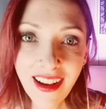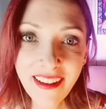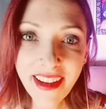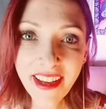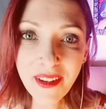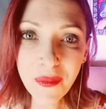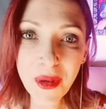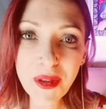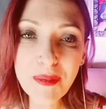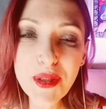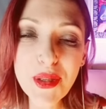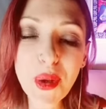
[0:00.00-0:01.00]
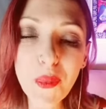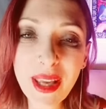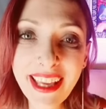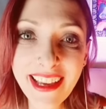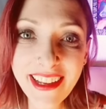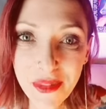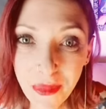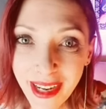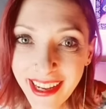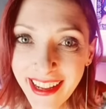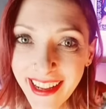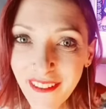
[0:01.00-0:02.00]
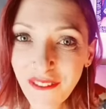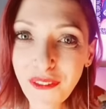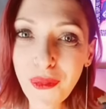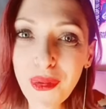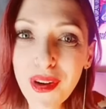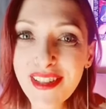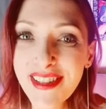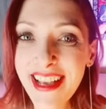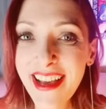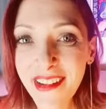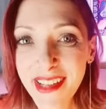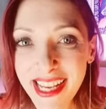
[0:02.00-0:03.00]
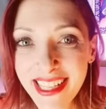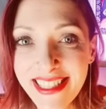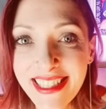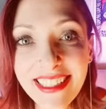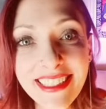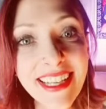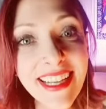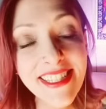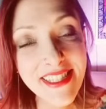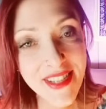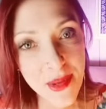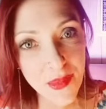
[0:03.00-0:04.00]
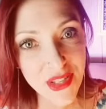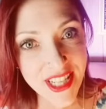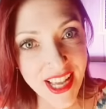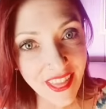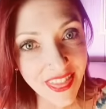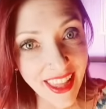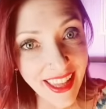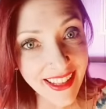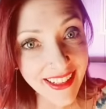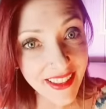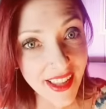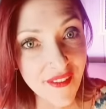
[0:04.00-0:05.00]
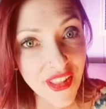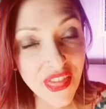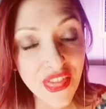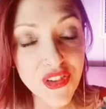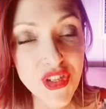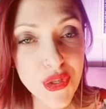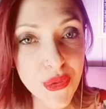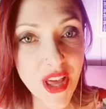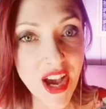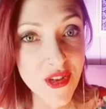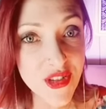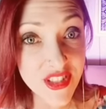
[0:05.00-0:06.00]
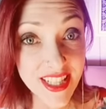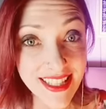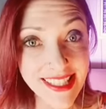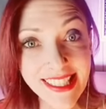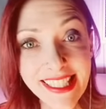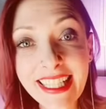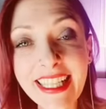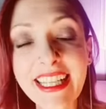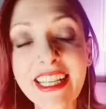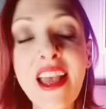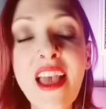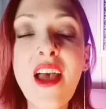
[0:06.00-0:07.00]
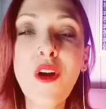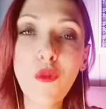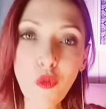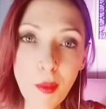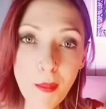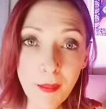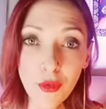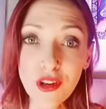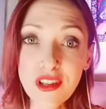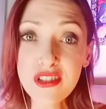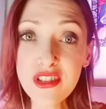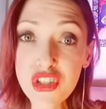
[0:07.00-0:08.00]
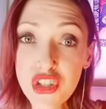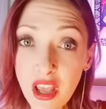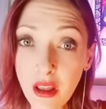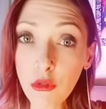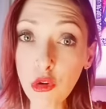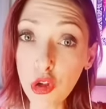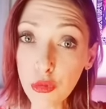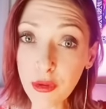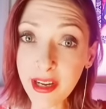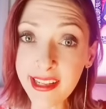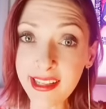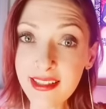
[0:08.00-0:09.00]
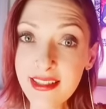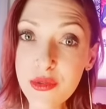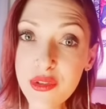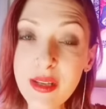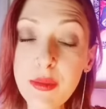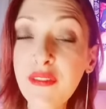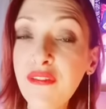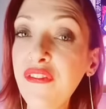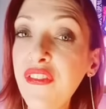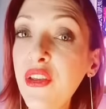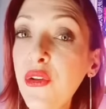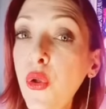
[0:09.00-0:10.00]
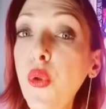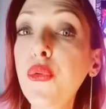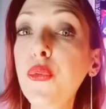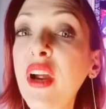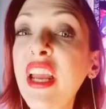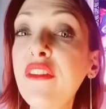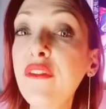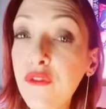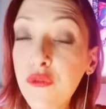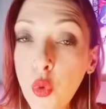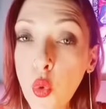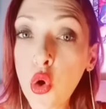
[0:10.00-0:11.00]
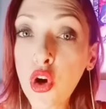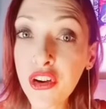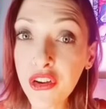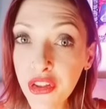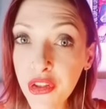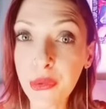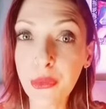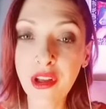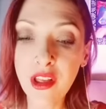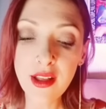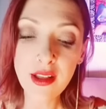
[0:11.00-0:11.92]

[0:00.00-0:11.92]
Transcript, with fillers: Hi, welcome to our weekend reading for Saturday and Sunday, December 10th and 11th, 2016. Remember, it's a general reading, so see what feels right for you.